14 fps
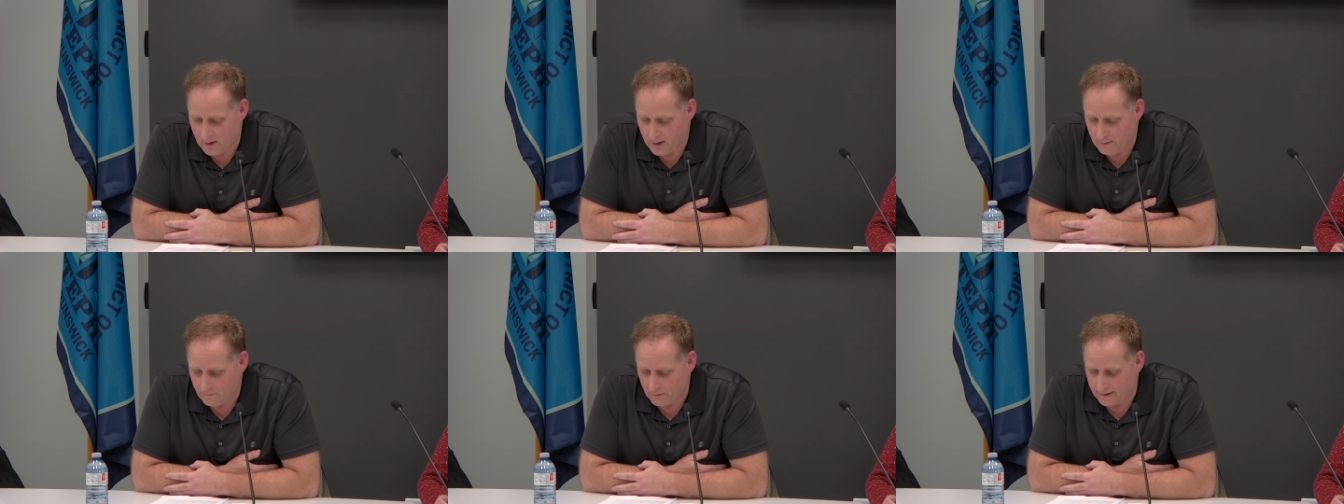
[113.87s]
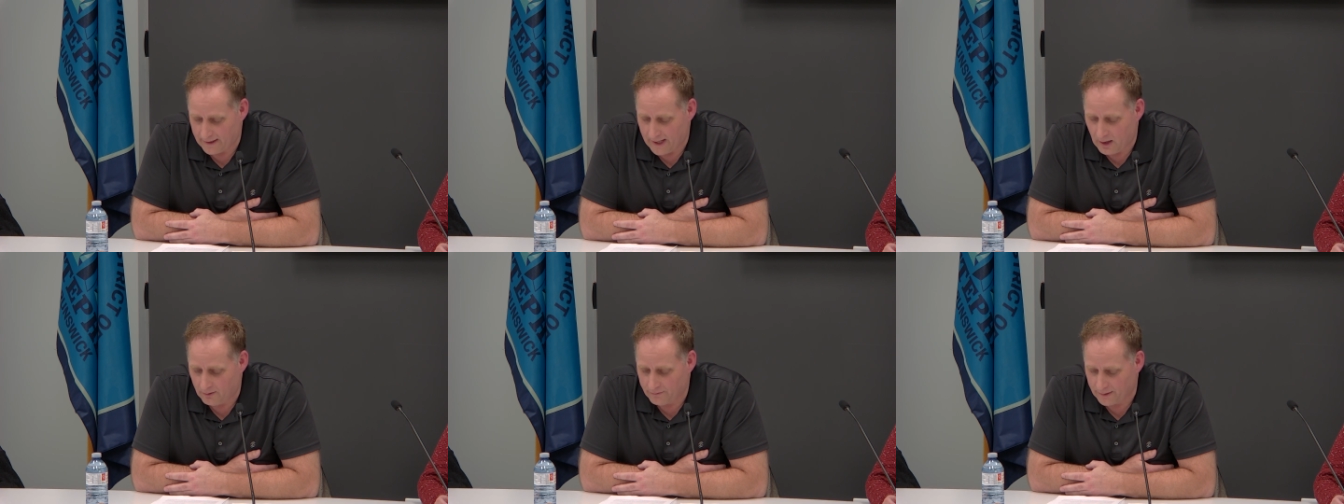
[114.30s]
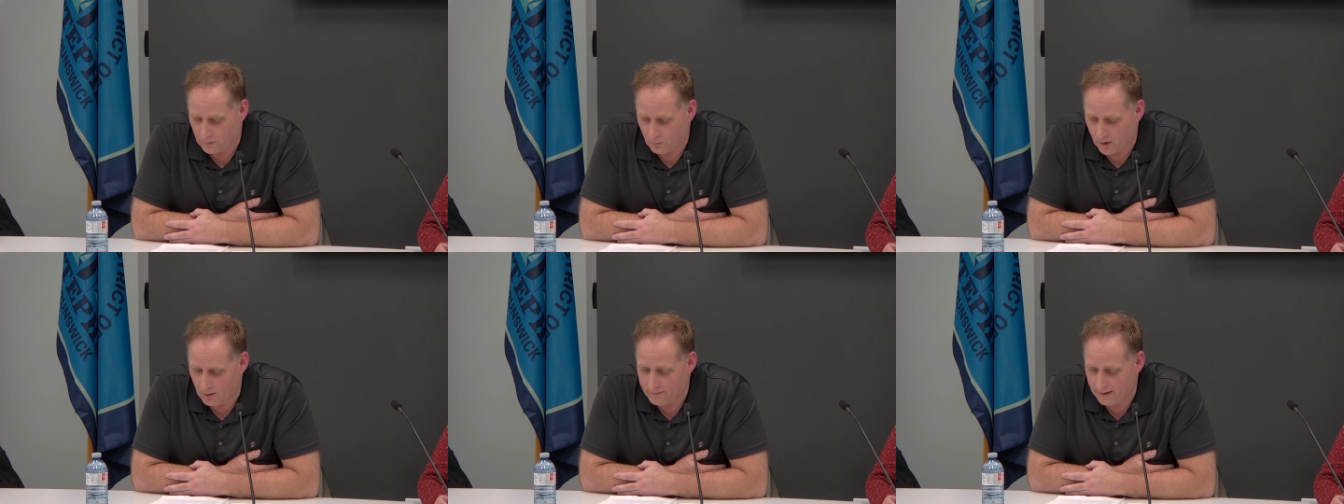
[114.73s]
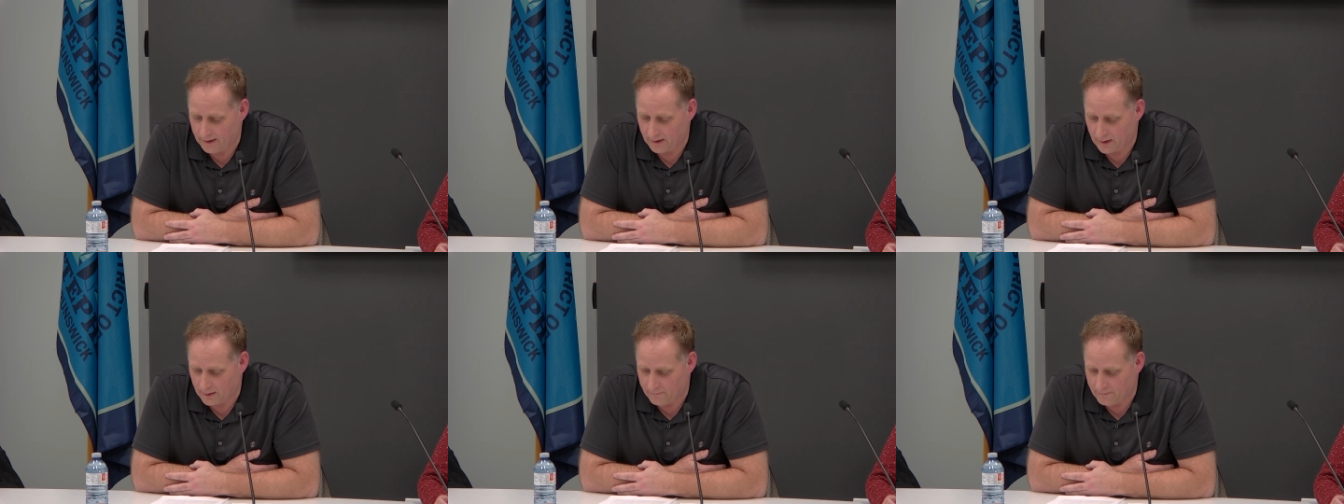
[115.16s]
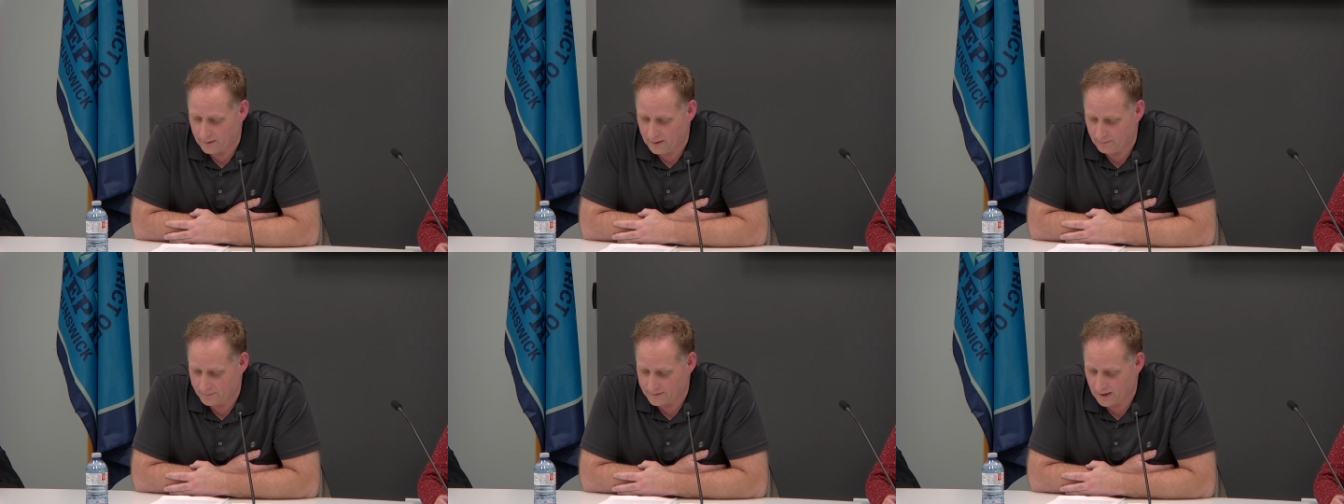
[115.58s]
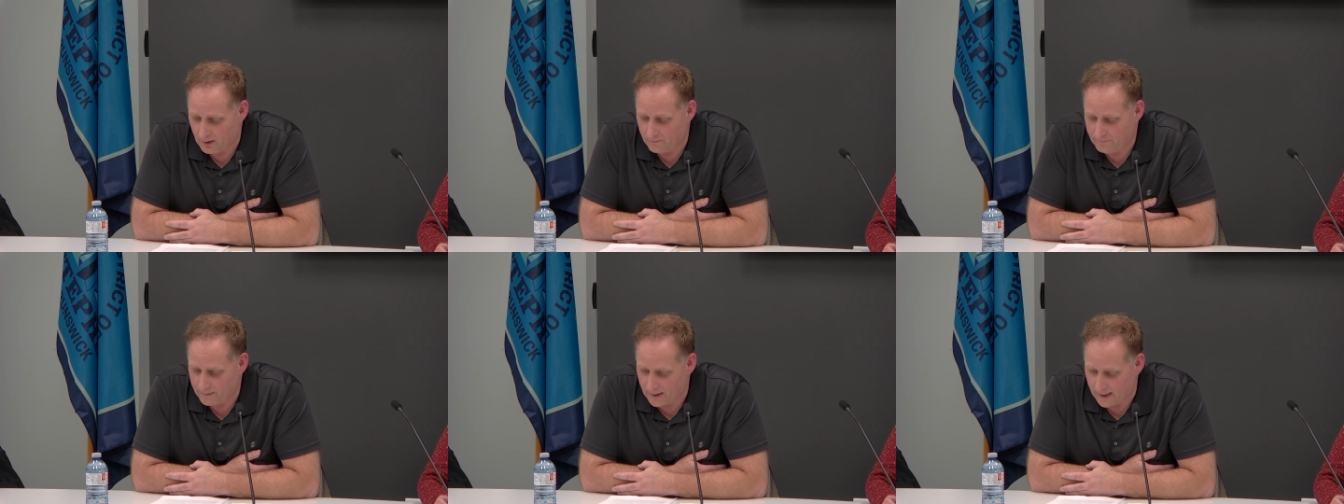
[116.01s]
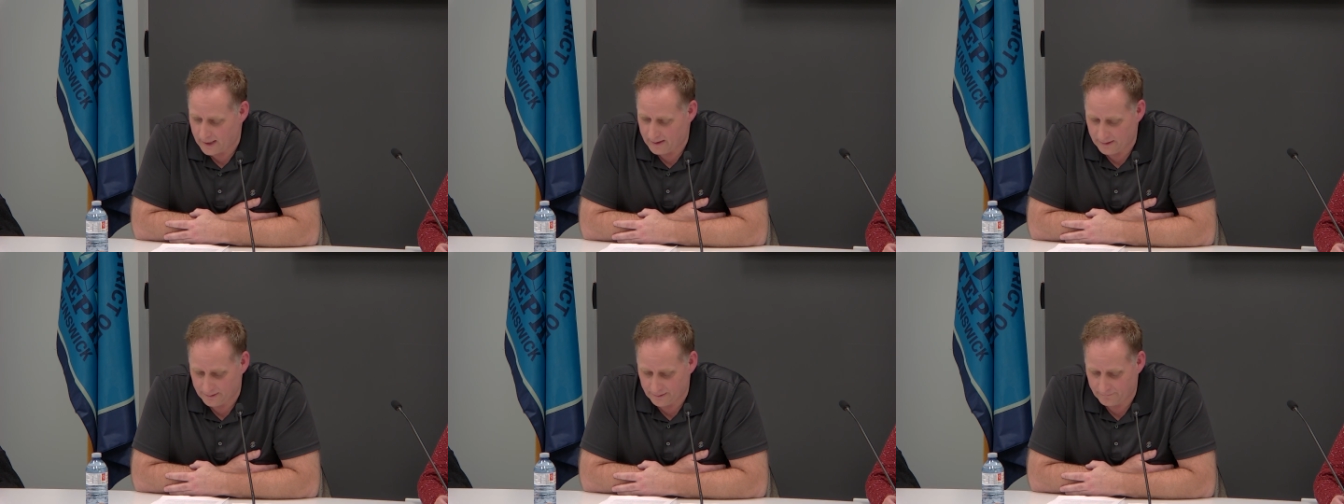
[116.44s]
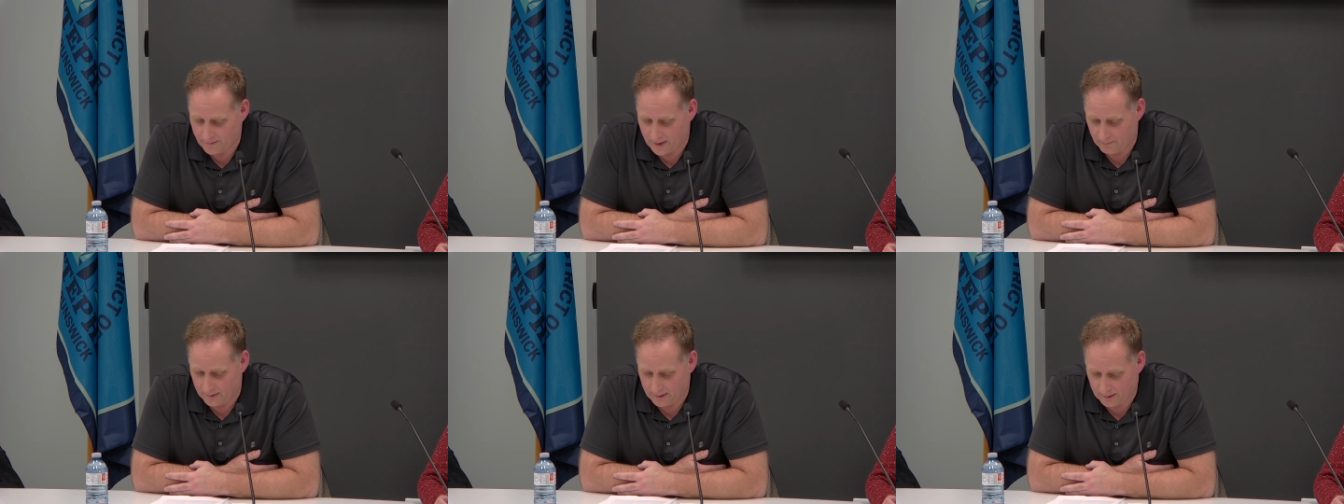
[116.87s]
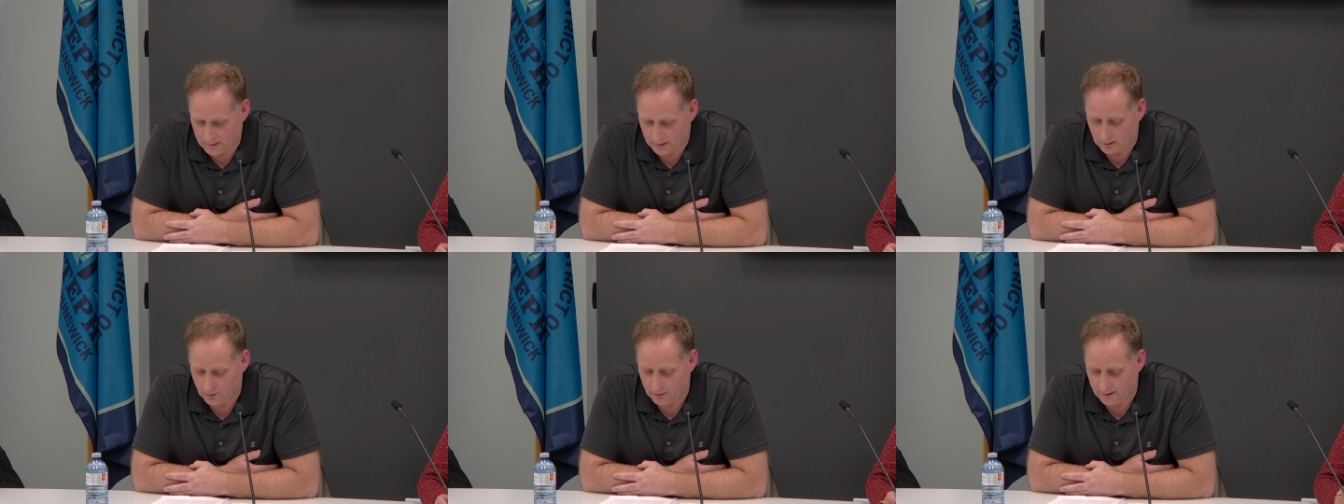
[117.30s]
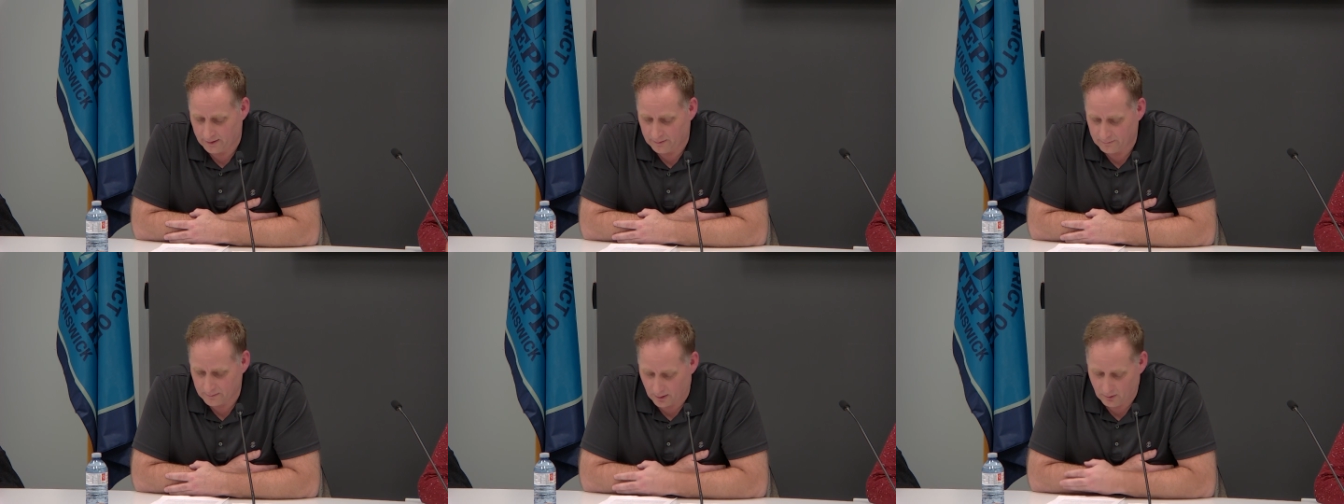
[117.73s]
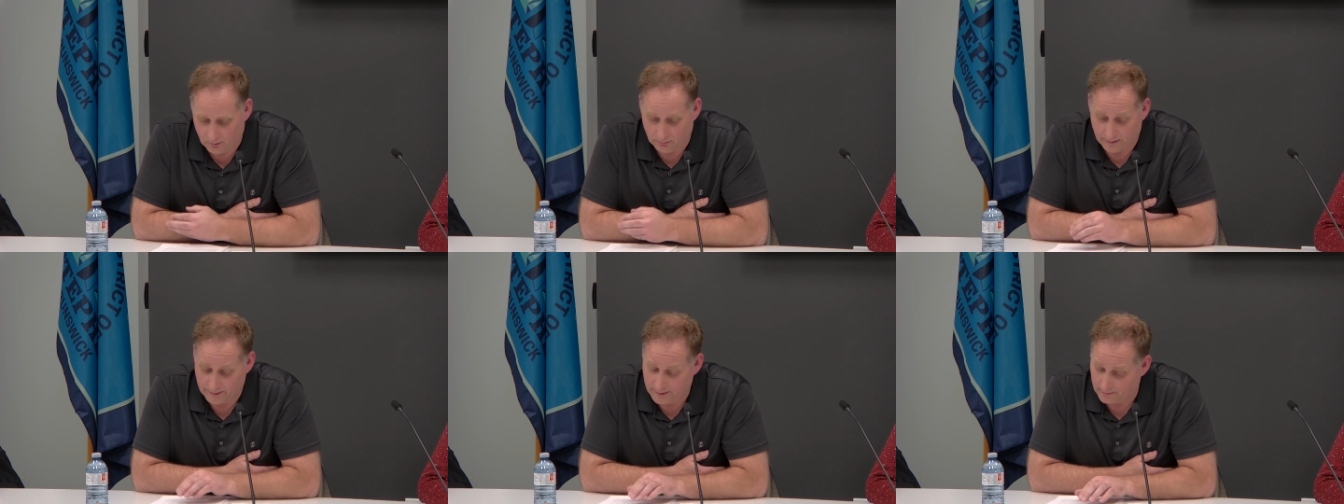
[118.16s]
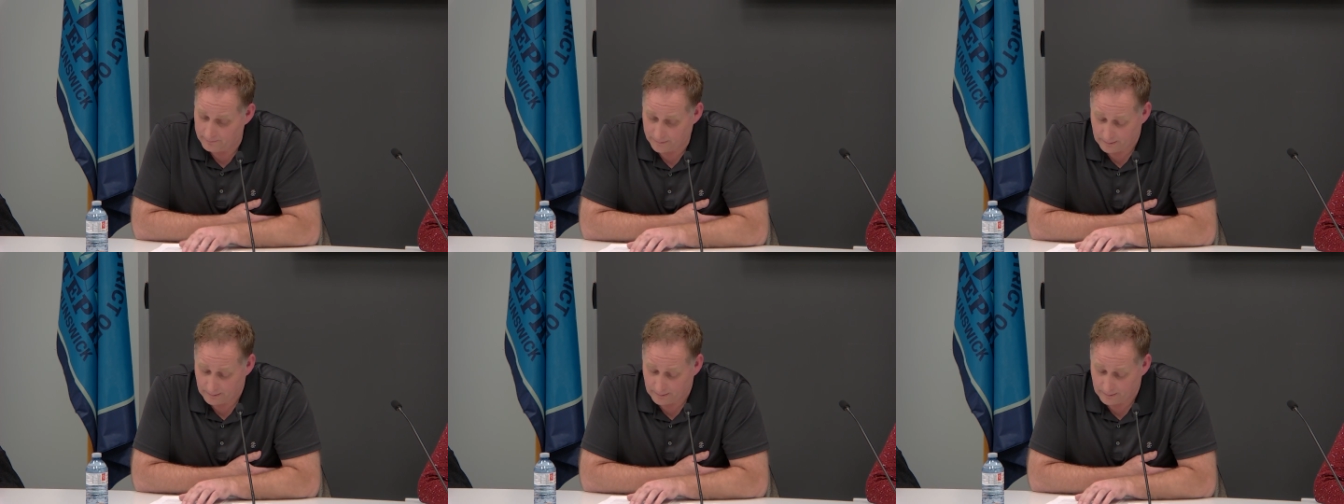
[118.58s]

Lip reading: for the health and well-being of himself and his family, including, holy jumps,